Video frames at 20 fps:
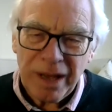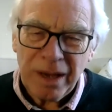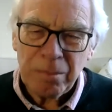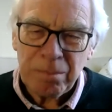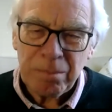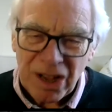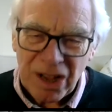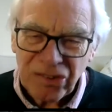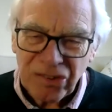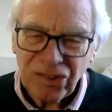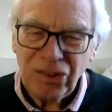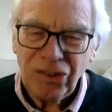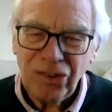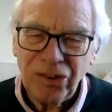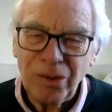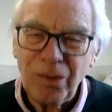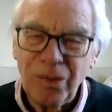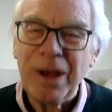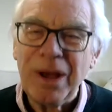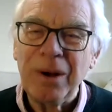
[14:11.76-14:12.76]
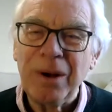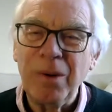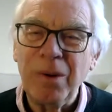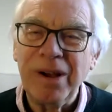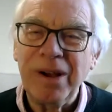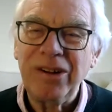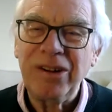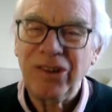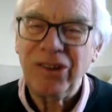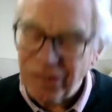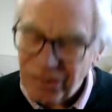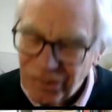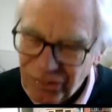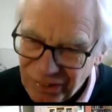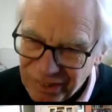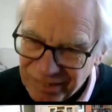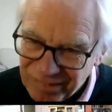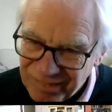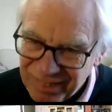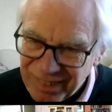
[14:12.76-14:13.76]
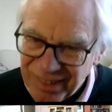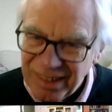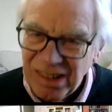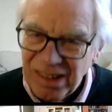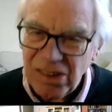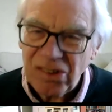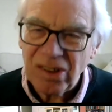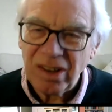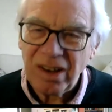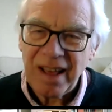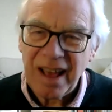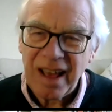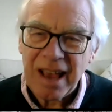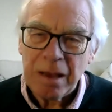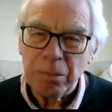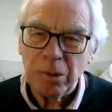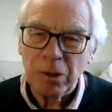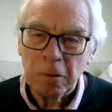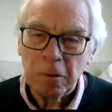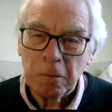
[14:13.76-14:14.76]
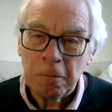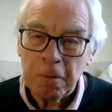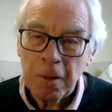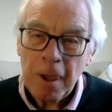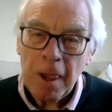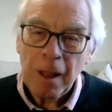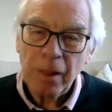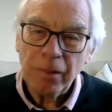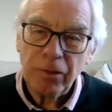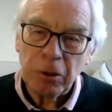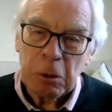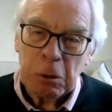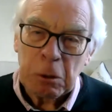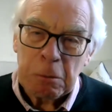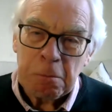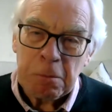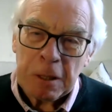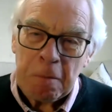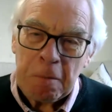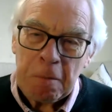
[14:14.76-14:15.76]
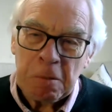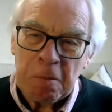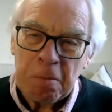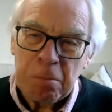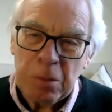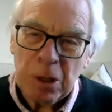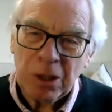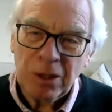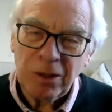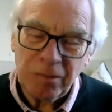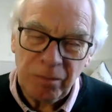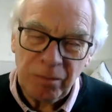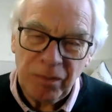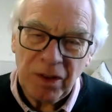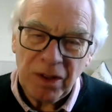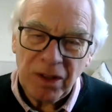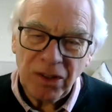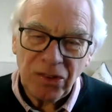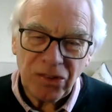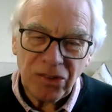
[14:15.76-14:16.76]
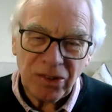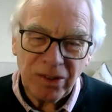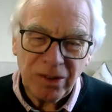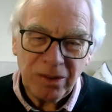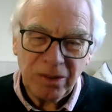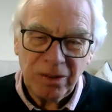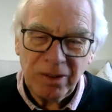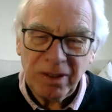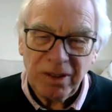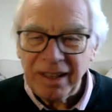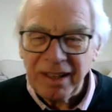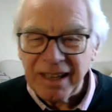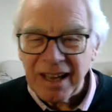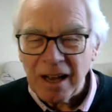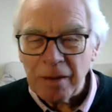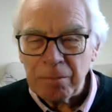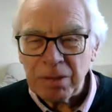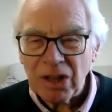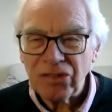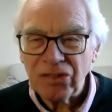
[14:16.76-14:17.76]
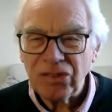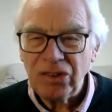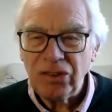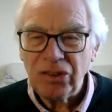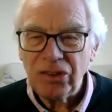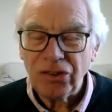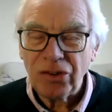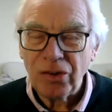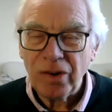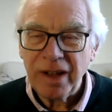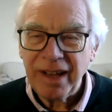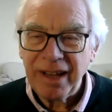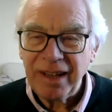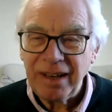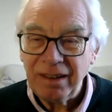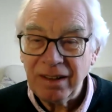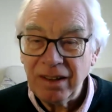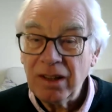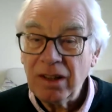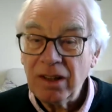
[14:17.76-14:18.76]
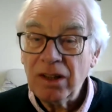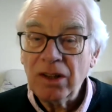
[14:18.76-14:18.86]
passenger railway junction, and it enabled the good people of Bolton to get a passenger train